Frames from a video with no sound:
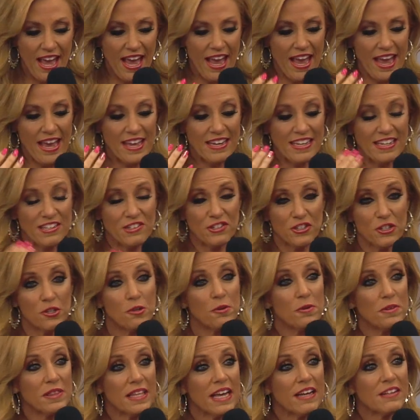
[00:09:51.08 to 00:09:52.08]
And in
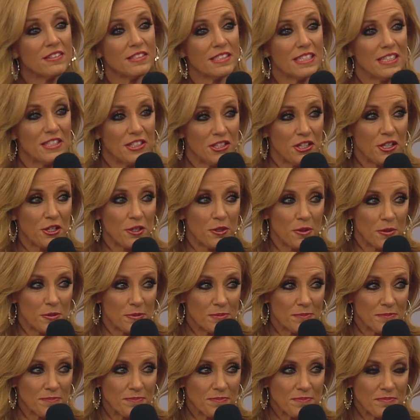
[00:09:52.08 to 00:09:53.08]
2002,
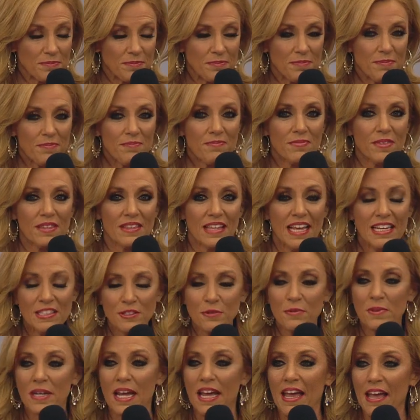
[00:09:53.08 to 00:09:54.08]
that's
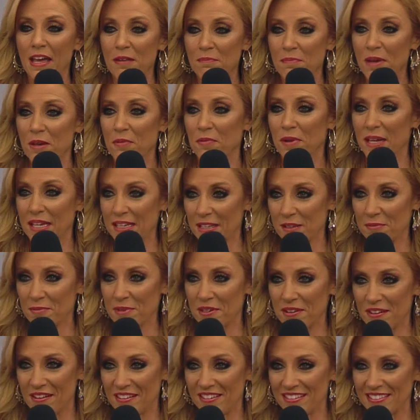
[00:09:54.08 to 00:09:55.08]
when I had my wake up
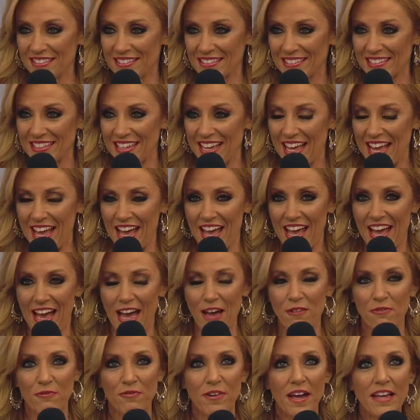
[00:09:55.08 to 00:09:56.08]
call.
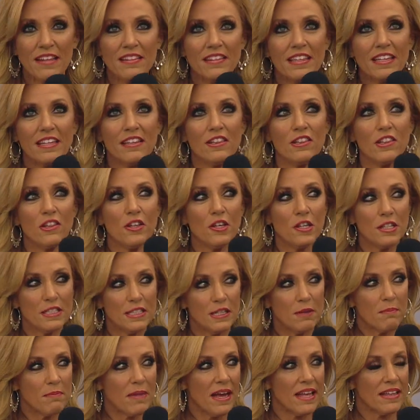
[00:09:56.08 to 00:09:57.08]
I finally looked
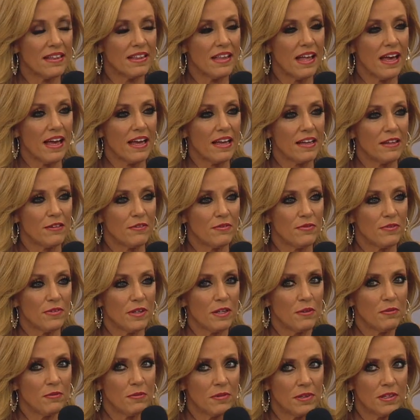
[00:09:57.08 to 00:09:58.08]
at my life
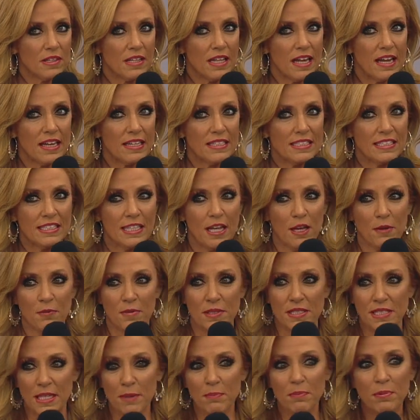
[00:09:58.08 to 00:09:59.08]
and realized I'm
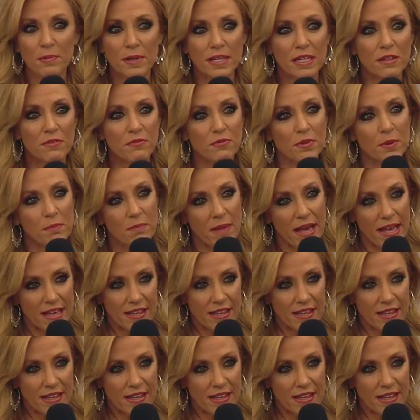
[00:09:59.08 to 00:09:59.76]
separated from my